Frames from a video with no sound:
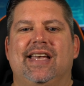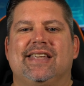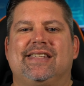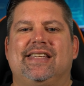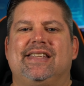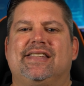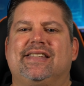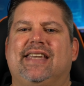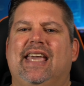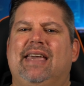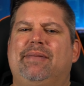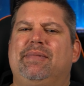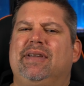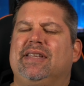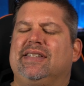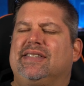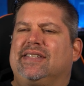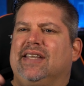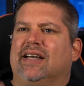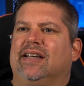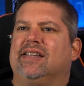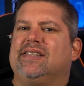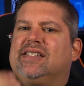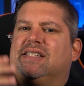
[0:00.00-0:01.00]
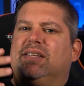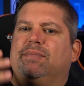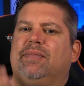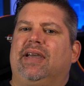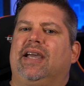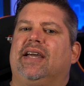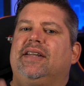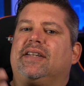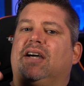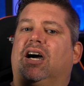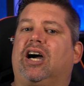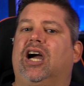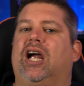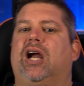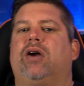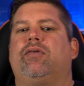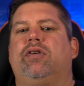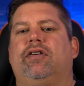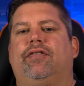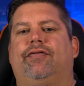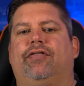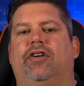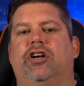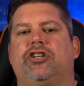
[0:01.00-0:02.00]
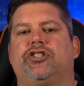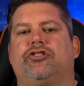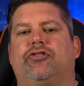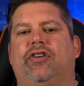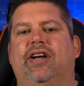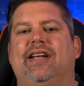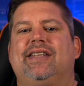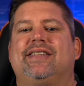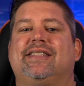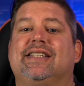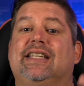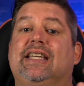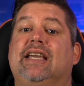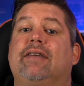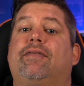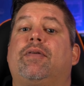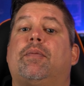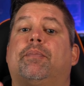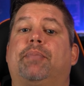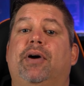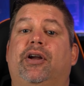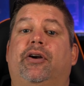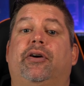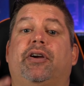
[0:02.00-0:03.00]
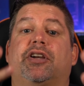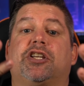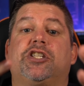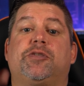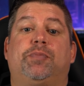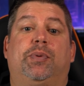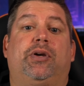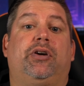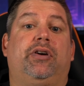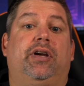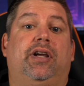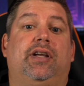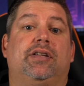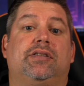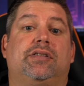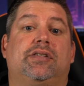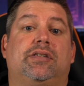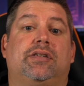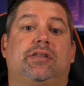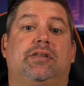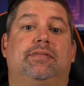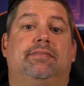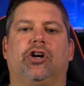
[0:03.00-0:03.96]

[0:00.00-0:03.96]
since gaming does demand a higher refresh rate to give a better experience.